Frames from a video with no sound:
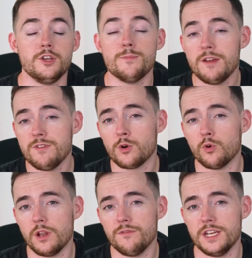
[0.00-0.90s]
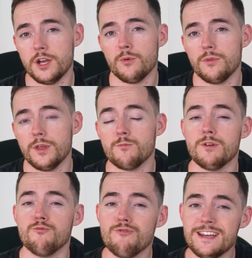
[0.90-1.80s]
You may recall a video that
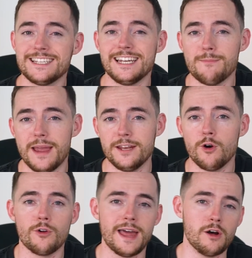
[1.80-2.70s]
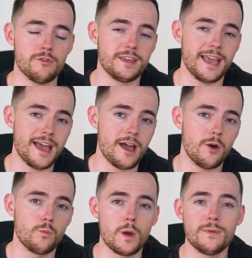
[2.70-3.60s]
we recently made on healthy hair,
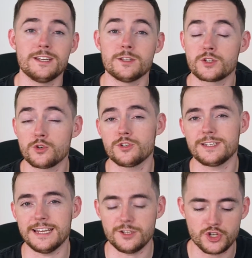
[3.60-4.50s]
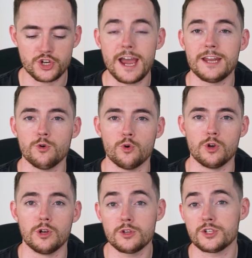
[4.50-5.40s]
where we discussed its shine or
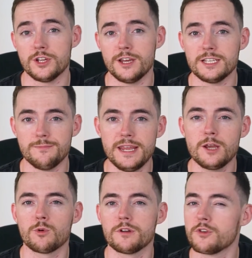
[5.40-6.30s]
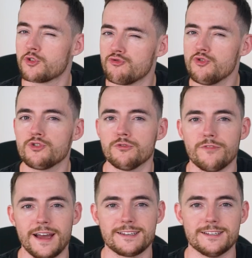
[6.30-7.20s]
luster as being one of the crucial
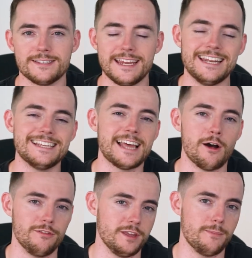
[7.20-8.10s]
factors in its healthy